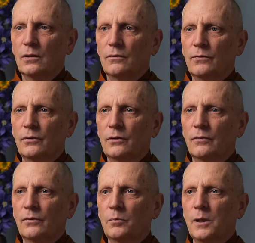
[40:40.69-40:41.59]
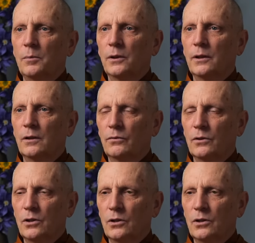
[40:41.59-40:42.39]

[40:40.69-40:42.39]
and for different people in different